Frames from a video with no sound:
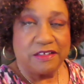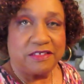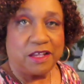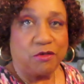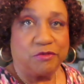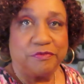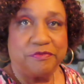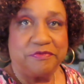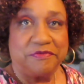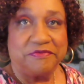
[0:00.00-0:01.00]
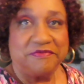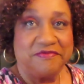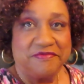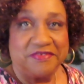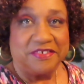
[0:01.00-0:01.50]
So,
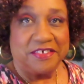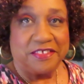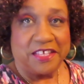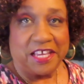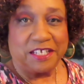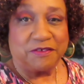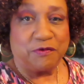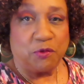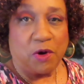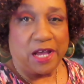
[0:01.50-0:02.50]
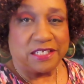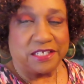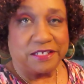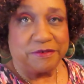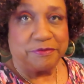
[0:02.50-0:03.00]
thanks for
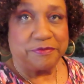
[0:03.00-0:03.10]
watching.